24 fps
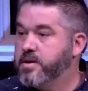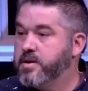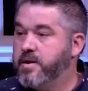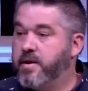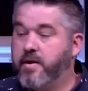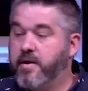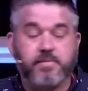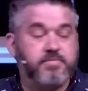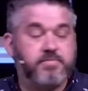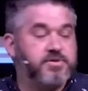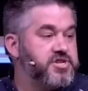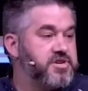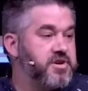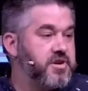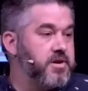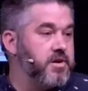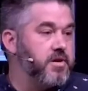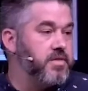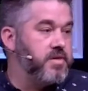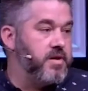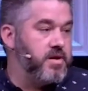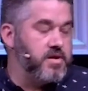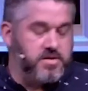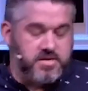Now I'm
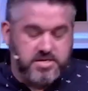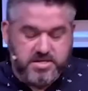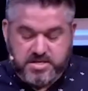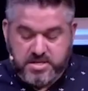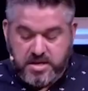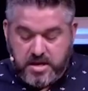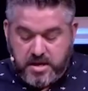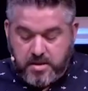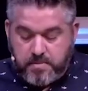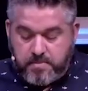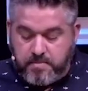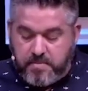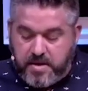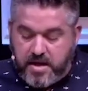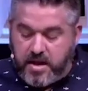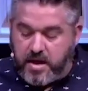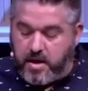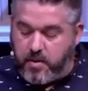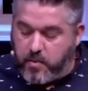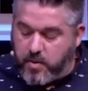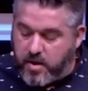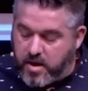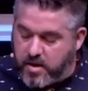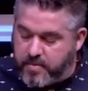sure there's
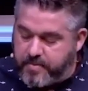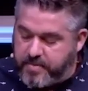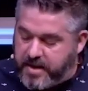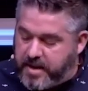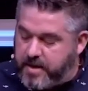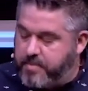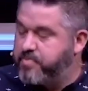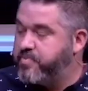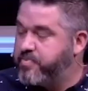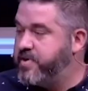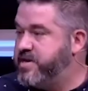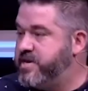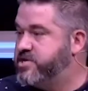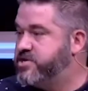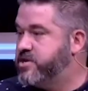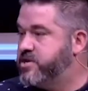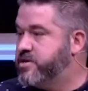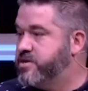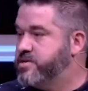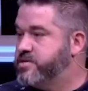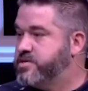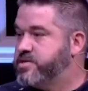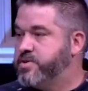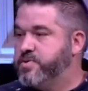many well-meaning
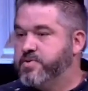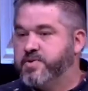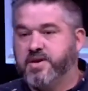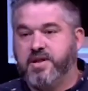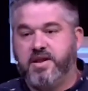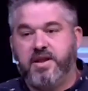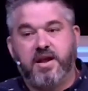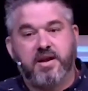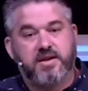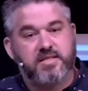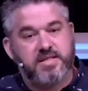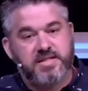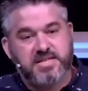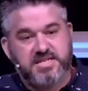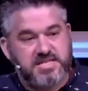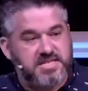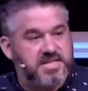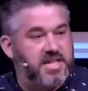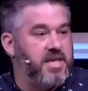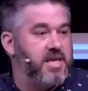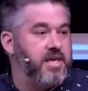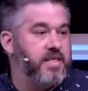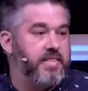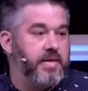preachers who connect the
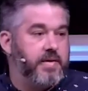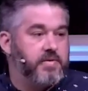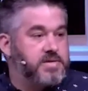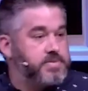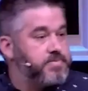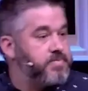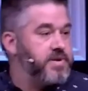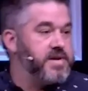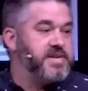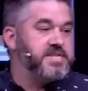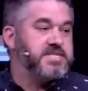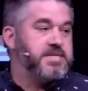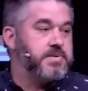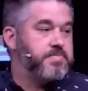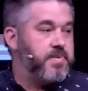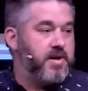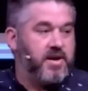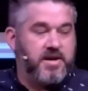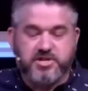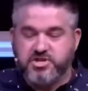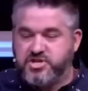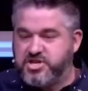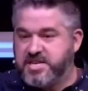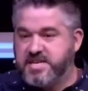sin that was placed
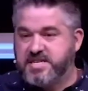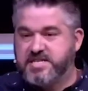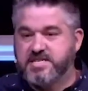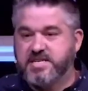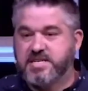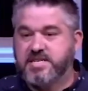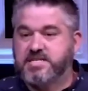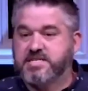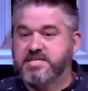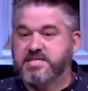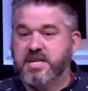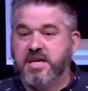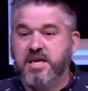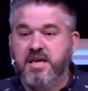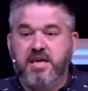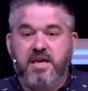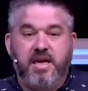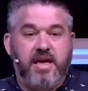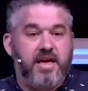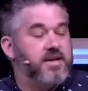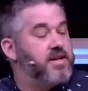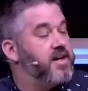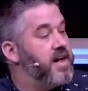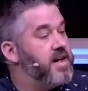upon Jesus
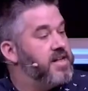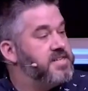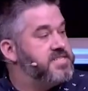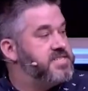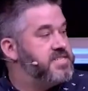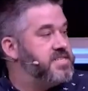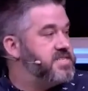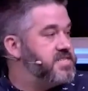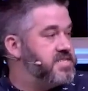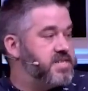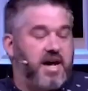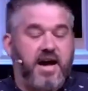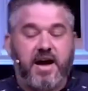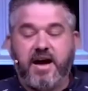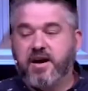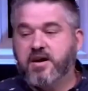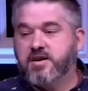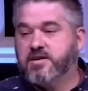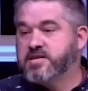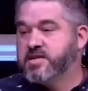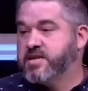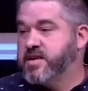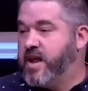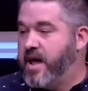and God's
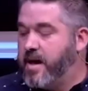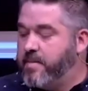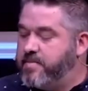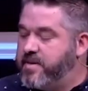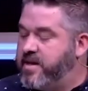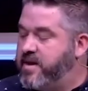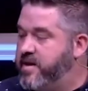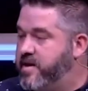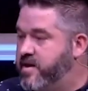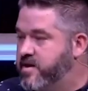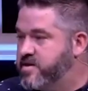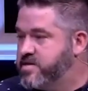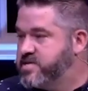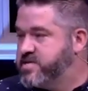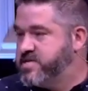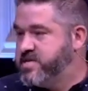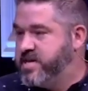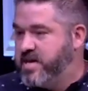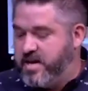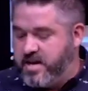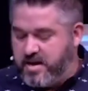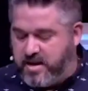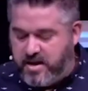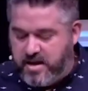desire to not be near
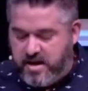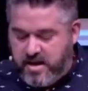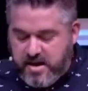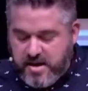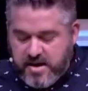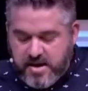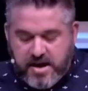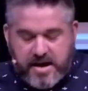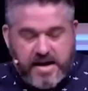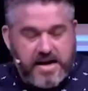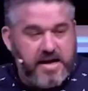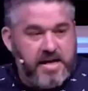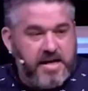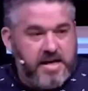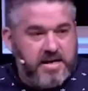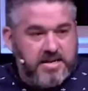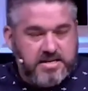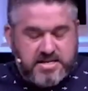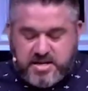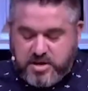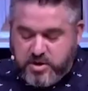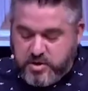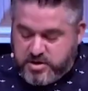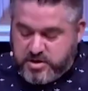sin
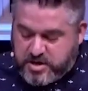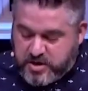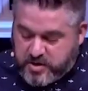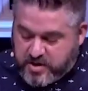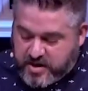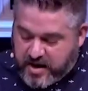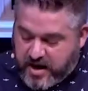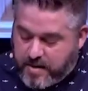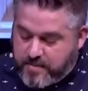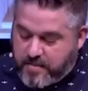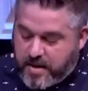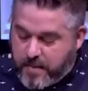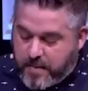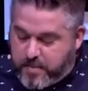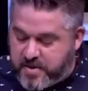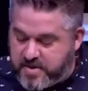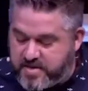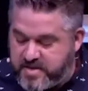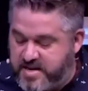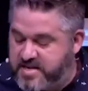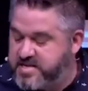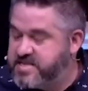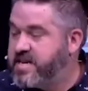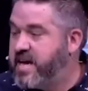to come up
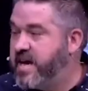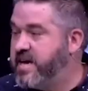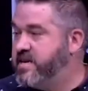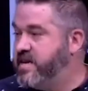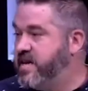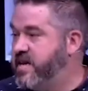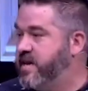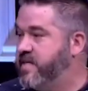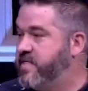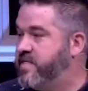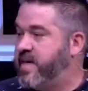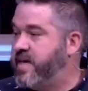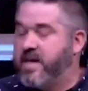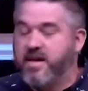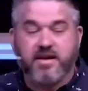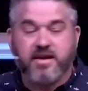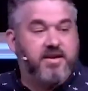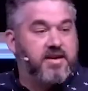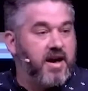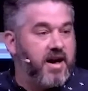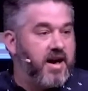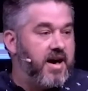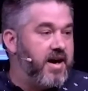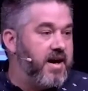with this idea
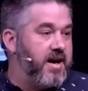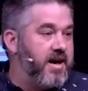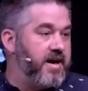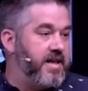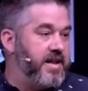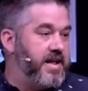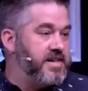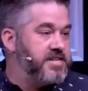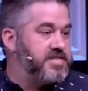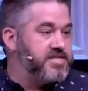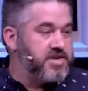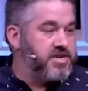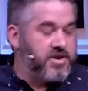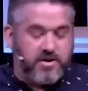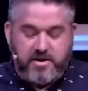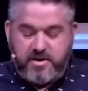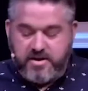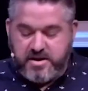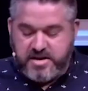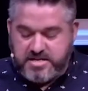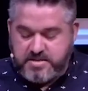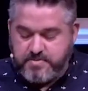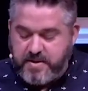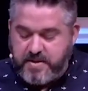that God has
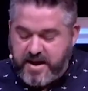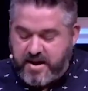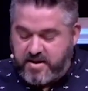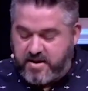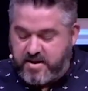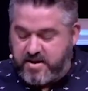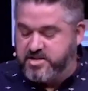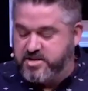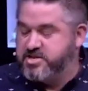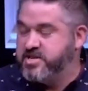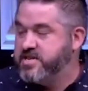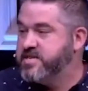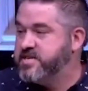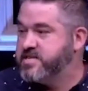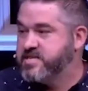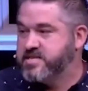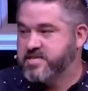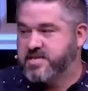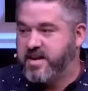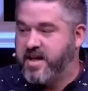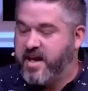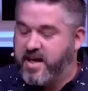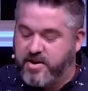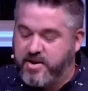turned his back on
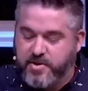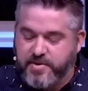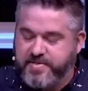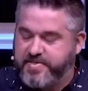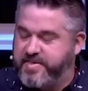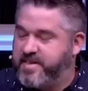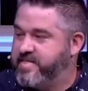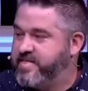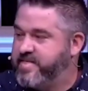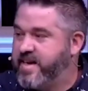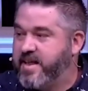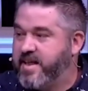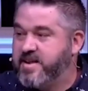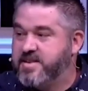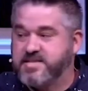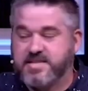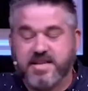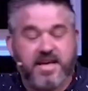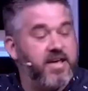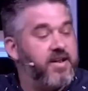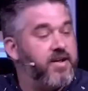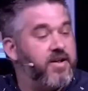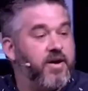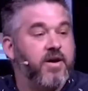Jesus. And I don't think that
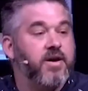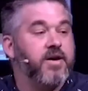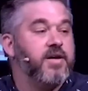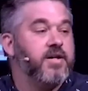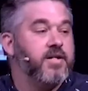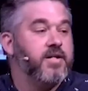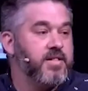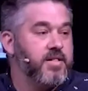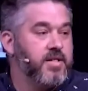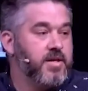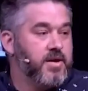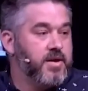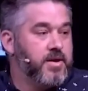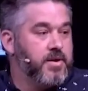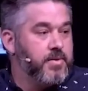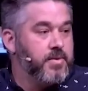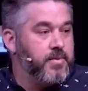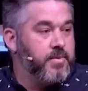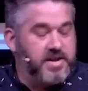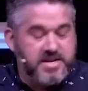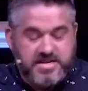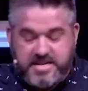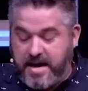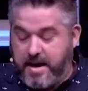is at all
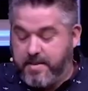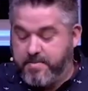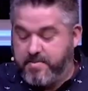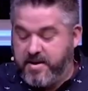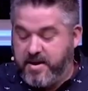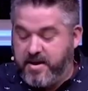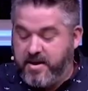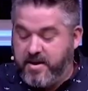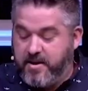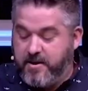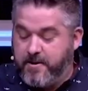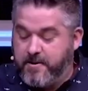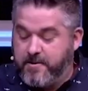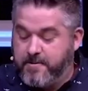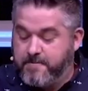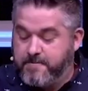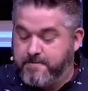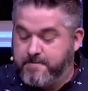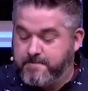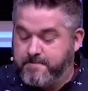what is happening here.